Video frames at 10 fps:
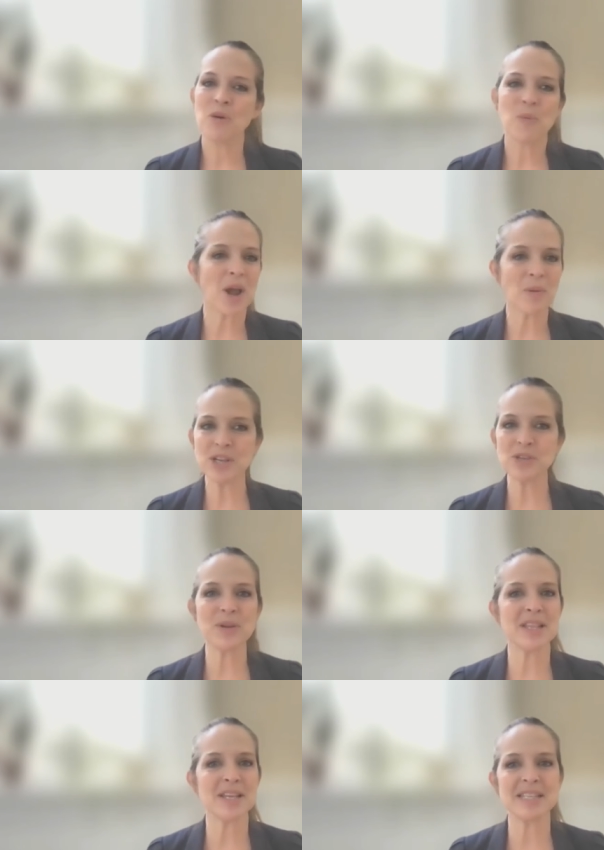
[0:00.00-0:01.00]
why are we
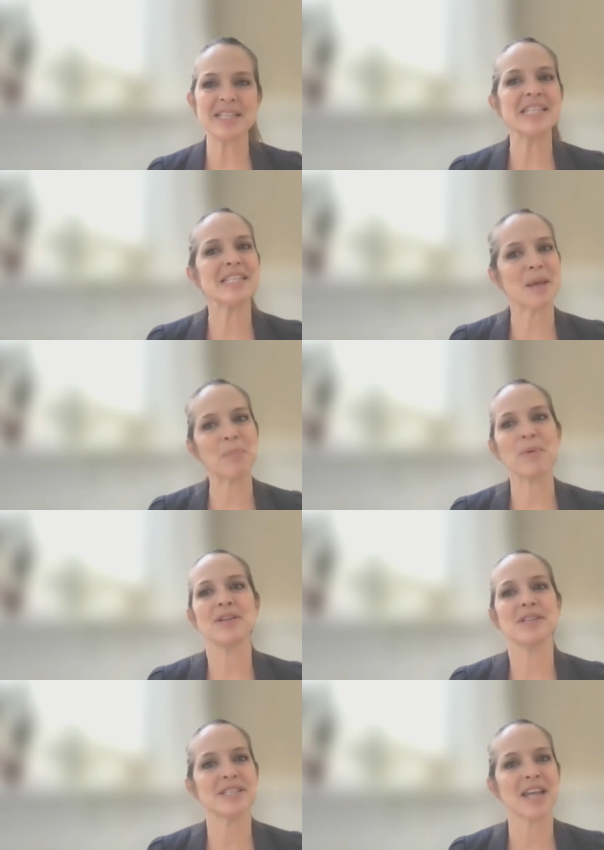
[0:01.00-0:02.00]
doing this in separate
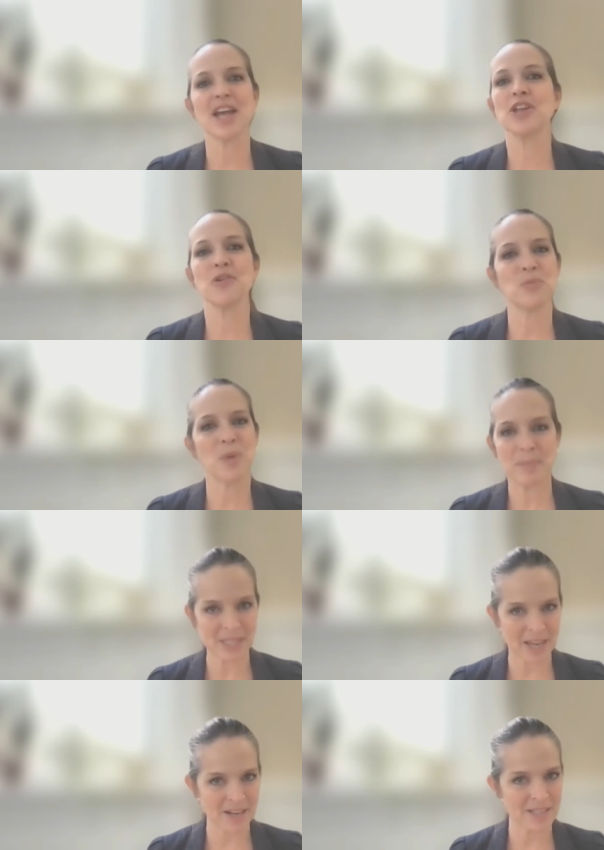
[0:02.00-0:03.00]
siloed
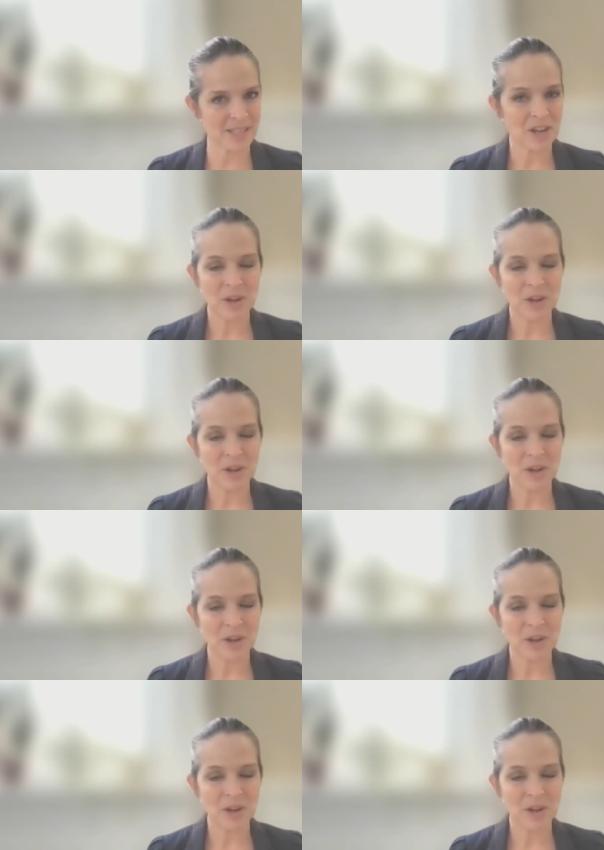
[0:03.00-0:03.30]
websites?